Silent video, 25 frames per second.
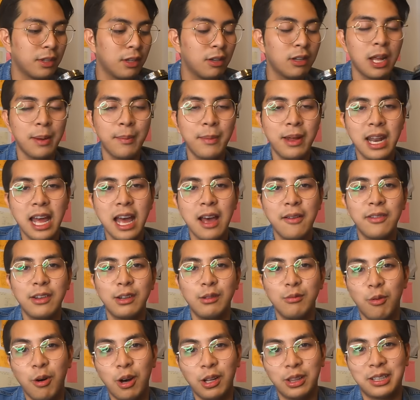you know i'm an
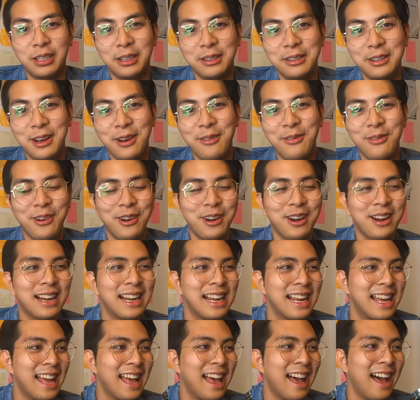avid water
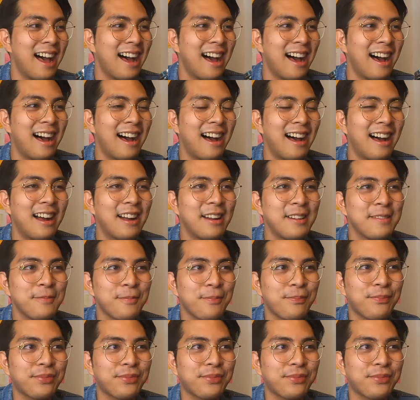lover uh,